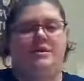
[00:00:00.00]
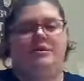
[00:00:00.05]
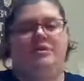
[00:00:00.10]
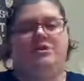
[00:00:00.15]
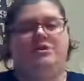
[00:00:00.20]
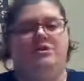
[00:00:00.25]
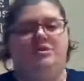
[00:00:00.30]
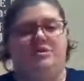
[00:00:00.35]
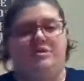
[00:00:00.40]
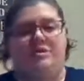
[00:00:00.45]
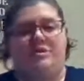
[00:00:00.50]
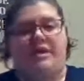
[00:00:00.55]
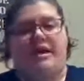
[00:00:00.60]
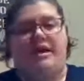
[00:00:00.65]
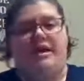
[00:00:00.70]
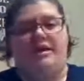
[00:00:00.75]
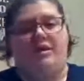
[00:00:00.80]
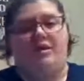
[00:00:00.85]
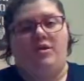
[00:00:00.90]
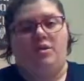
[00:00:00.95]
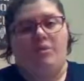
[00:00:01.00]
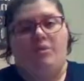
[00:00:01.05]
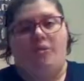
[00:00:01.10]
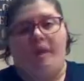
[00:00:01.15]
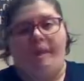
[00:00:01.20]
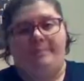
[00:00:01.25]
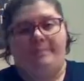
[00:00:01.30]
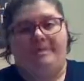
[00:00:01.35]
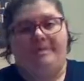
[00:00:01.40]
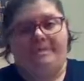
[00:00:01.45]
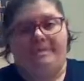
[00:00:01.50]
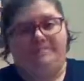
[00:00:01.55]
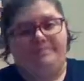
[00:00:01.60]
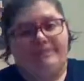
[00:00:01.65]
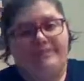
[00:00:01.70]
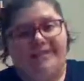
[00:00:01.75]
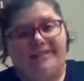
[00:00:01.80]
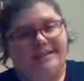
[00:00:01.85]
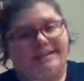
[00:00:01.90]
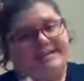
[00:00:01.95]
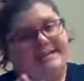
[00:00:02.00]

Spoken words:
As soon as I wipe this plate